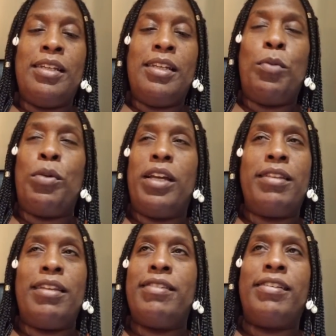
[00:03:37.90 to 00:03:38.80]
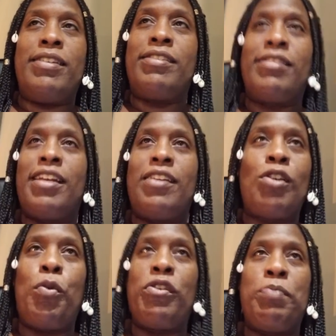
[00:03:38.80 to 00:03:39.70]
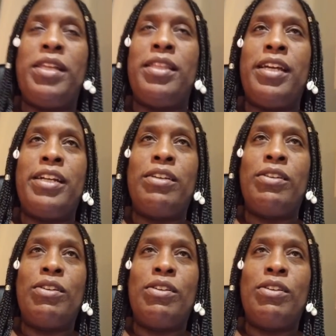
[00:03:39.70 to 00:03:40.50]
Well, it's always been there.